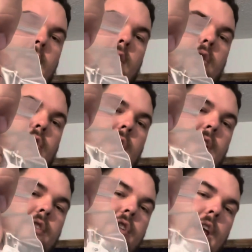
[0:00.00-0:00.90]
shilling
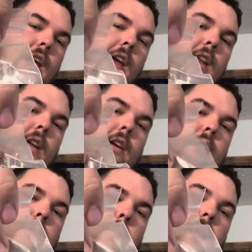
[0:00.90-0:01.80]
shad
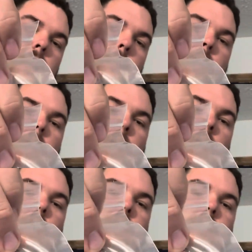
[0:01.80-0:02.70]
Damiki rig
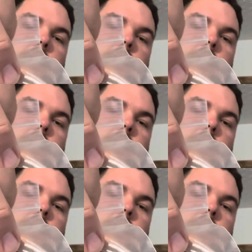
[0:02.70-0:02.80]
heads.